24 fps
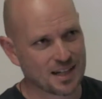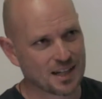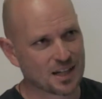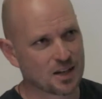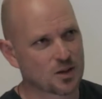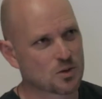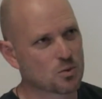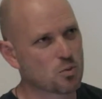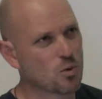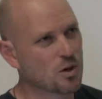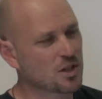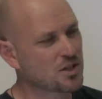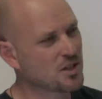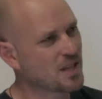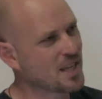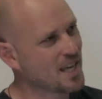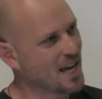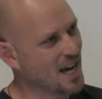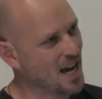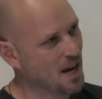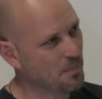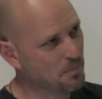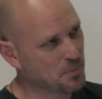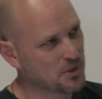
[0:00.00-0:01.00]
Because what's the
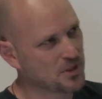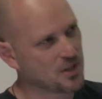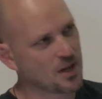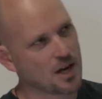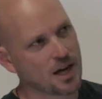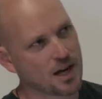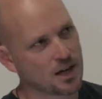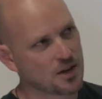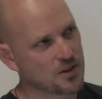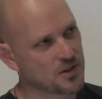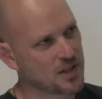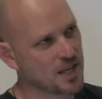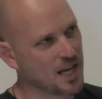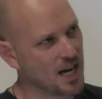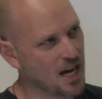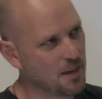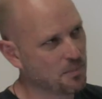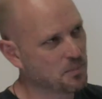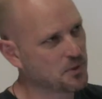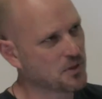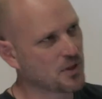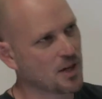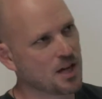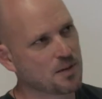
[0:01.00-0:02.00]
upside? Because the
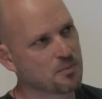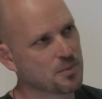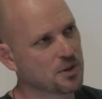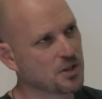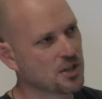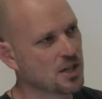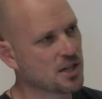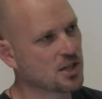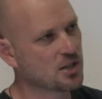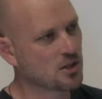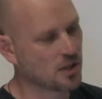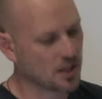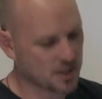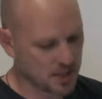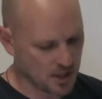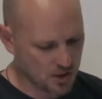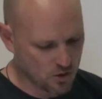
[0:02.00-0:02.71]
upside potential is